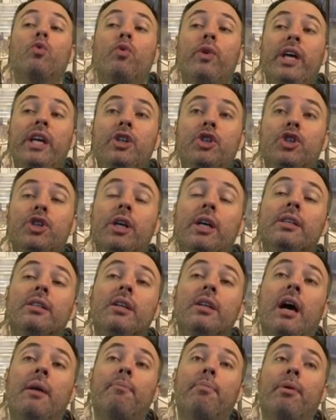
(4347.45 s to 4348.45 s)
Reach
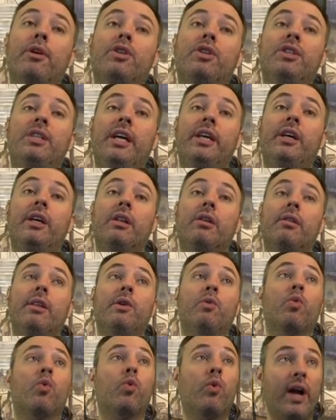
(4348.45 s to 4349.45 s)
is not
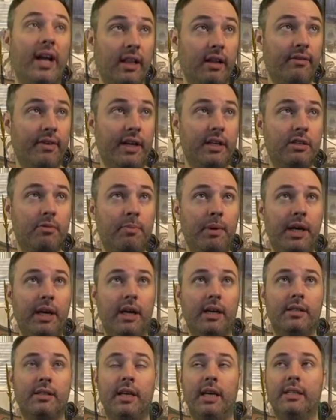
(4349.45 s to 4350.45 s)
particularly relevant
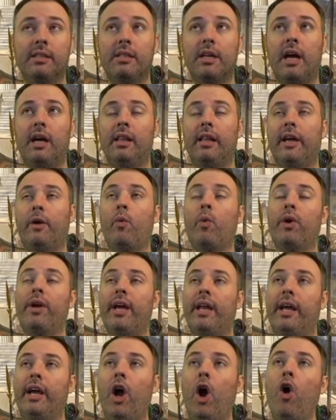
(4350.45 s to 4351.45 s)
because it's not like
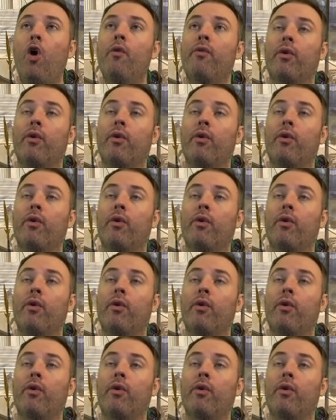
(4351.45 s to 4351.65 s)
we're getting